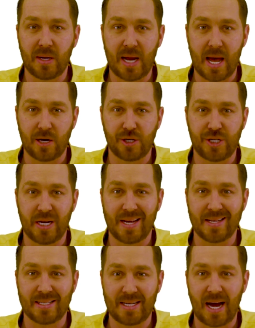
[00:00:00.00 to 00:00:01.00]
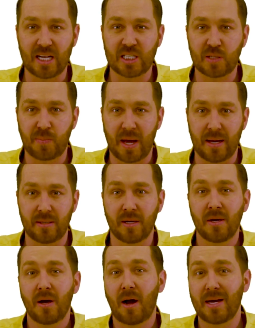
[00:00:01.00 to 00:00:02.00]
and energy is not spent
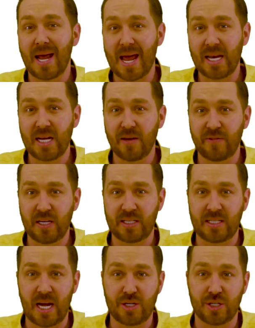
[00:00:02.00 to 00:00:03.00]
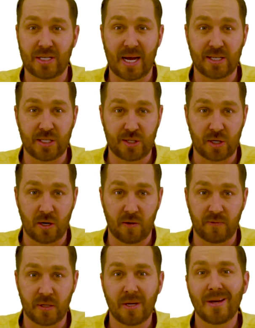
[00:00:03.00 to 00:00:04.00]
on any of these stages as
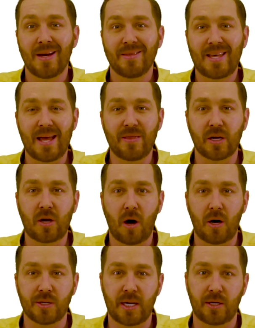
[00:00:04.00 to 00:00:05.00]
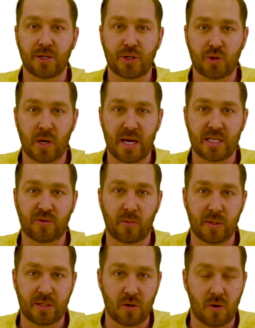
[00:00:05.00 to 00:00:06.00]
deserved, then the call center strays
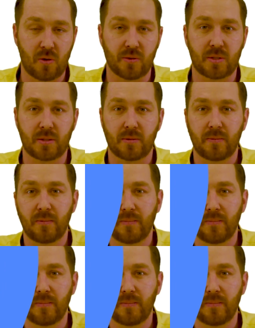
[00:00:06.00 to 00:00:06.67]
from its goals.